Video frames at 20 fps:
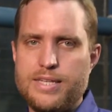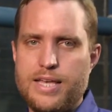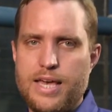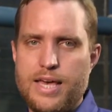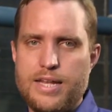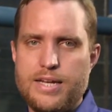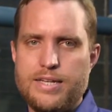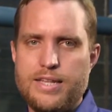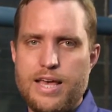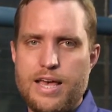
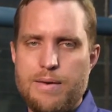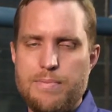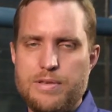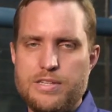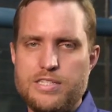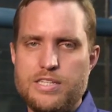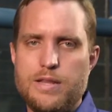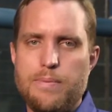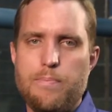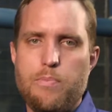ahead of time
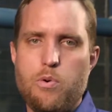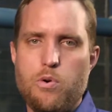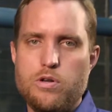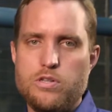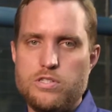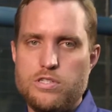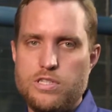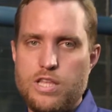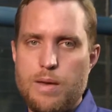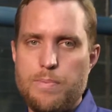is an
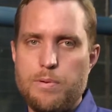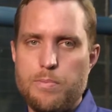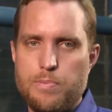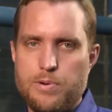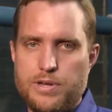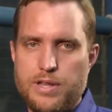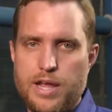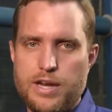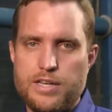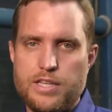important step in
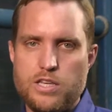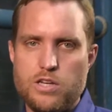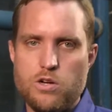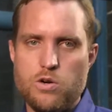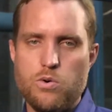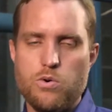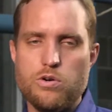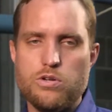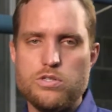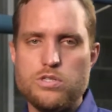protecting your
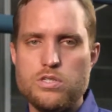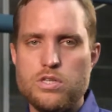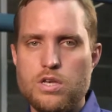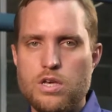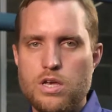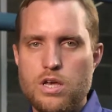horse.